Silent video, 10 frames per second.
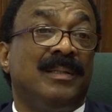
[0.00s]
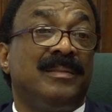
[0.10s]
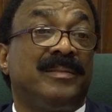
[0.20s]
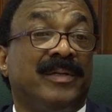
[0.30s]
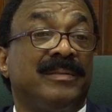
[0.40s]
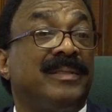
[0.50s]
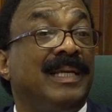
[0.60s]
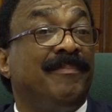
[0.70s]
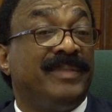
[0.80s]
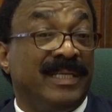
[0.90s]
So
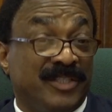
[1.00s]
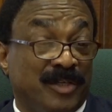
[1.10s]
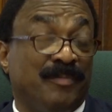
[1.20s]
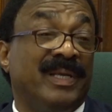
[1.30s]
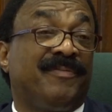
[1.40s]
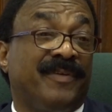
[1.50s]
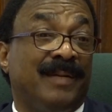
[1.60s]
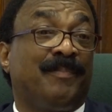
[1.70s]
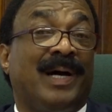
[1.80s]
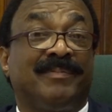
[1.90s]
they should be
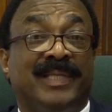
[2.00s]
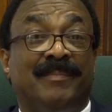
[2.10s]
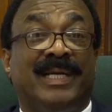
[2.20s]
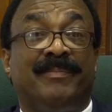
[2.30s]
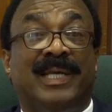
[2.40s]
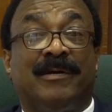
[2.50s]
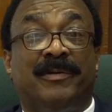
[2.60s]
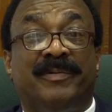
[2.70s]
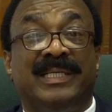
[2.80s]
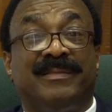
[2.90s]
afraid. Perhaps there might be a
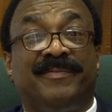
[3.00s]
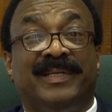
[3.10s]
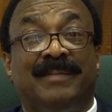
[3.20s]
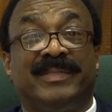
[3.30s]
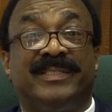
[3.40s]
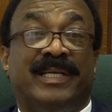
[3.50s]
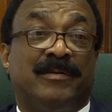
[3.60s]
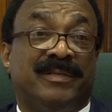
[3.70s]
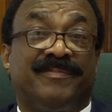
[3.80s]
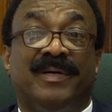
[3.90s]
good reason for them to stay
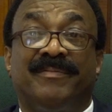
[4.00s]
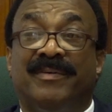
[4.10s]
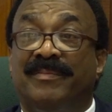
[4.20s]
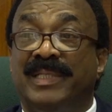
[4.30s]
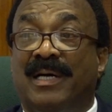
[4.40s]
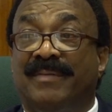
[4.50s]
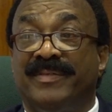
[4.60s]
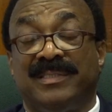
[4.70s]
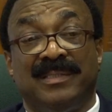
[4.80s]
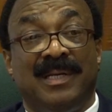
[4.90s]
out of government
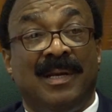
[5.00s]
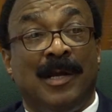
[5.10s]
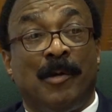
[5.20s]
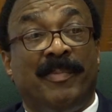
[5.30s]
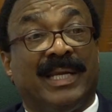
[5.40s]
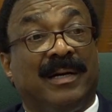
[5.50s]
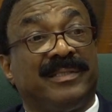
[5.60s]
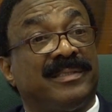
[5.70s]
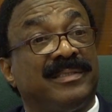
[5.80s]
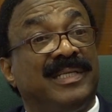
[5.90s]
office.
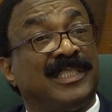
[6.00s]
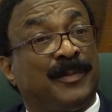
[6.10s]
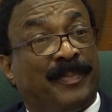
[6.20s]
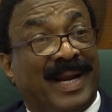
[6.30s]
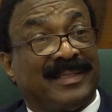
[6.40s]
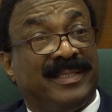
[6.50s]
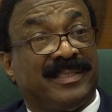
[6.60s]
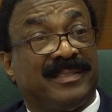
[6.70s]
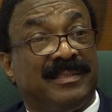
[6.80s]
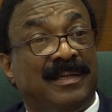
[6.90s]
Because this
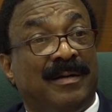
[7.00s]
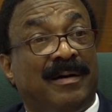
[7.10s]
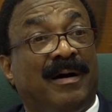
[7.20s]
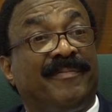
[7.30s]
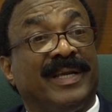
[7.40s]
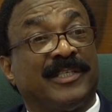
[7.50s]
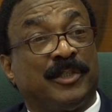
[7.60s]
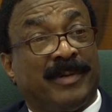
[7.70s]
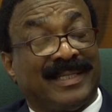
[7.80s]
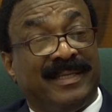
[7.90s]
practice of
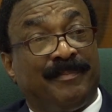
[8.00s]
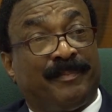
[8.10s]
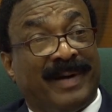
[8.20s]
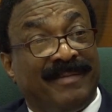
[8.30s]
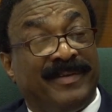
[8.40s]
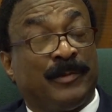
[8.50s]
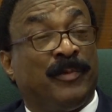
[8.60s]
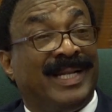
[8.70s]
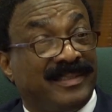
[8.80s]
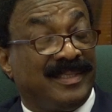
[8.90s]
extracting private
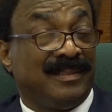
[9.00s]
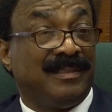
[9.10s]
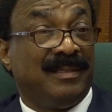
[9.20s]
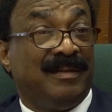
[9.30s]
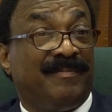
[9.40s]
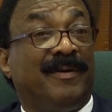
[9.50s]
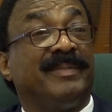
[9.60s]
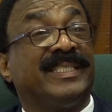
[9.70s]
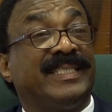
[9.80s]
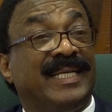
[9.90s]
wealth from
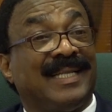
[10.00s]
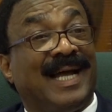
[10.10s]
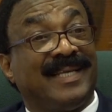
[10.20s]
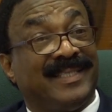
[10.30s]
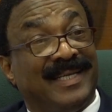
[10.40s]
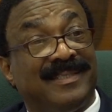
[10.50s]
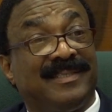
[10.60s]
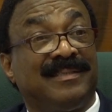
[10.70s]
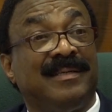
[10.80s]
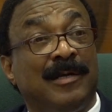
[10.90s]
state
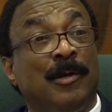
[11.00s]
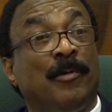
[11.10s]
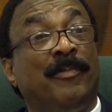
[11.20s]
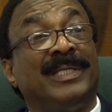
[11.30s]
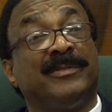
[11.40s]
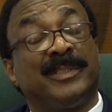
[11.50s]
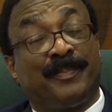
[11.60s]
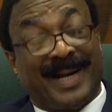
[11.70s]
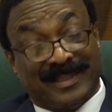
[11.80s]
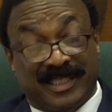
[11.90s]
assets, which was
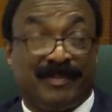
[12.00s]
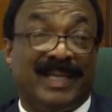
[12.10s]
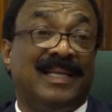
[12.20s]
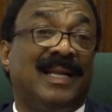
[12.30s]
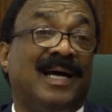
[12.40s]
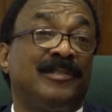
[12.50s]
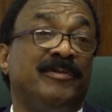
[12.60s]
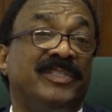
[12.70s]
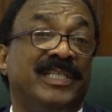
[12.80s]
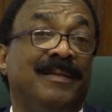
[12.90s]
practiced by the last
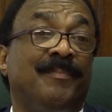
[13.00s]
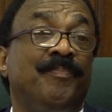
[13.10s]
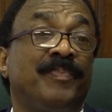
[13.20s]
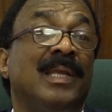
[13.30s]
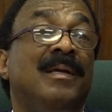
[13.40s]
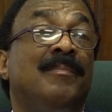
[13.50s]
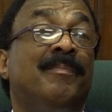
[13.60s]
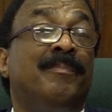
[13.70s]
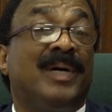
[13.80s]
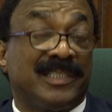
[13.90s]
regime,
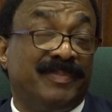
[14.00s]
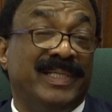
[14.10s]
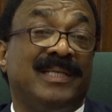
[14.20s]
must be